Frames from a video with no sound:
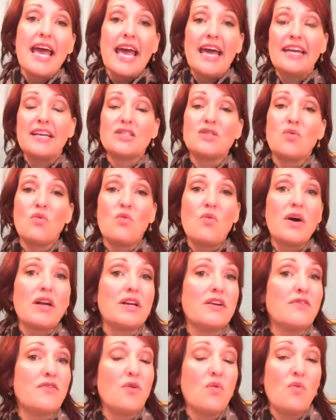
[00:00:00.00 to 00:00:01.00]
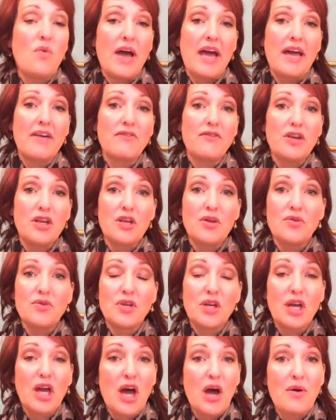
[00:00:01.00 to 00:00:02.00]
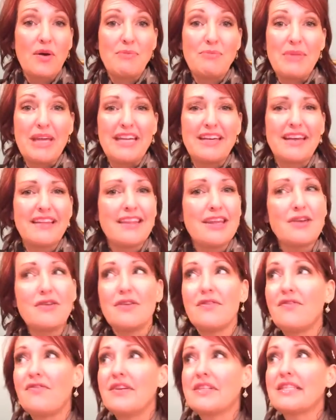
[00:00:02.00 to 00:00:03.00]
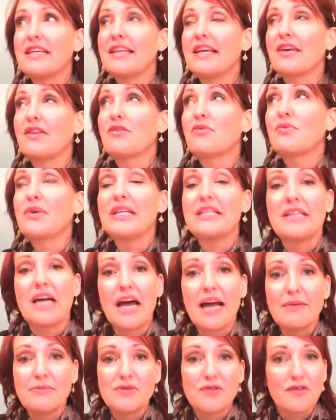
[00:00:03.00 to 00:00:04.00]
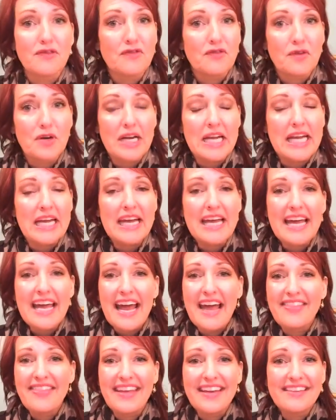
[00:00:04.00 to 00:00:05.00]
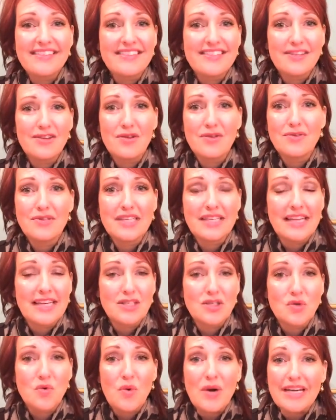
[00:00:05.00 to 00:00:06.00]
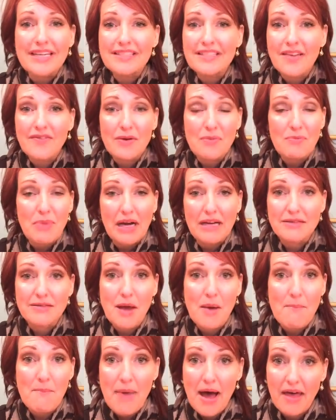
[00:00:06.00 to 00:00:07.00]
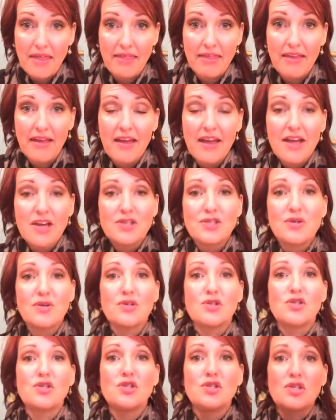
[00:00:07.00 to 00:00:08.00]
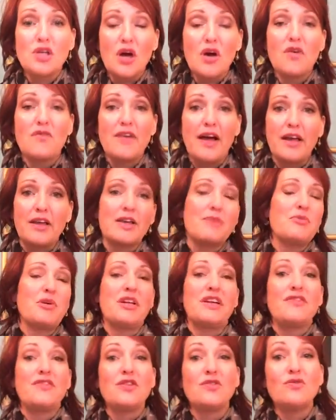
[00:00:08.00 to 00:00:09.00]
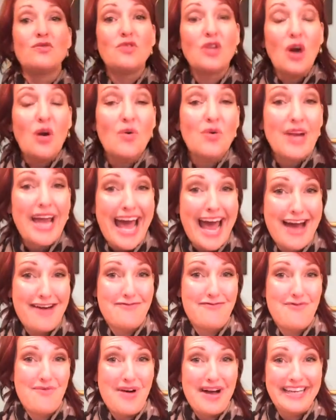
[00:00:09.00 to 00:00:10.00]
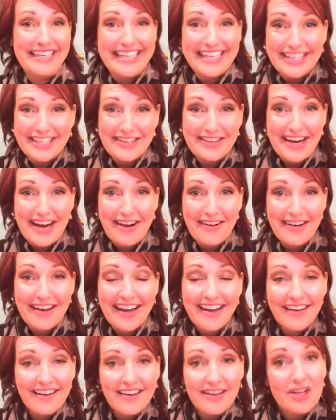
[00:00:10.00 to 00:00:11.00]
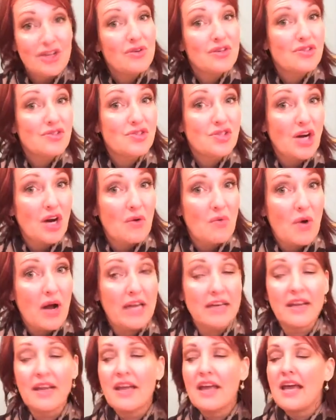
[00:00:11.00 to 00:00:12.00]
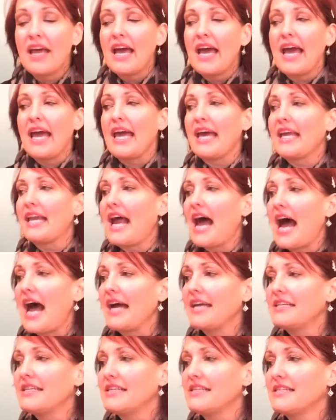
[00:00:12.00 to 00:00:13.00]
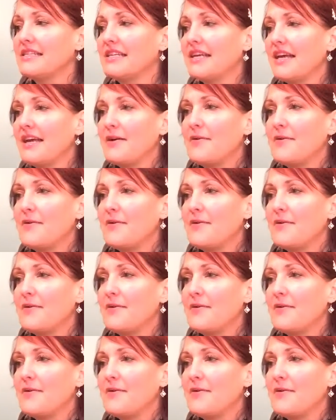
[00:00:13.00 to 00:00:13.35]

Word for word: And it's a wonderful way for you to go and meet. And I think you can visit like three times for free. And then it's still only like 27 bucks a month. So it's so valuable. And if you don't have one in your area, you can start one. And I just,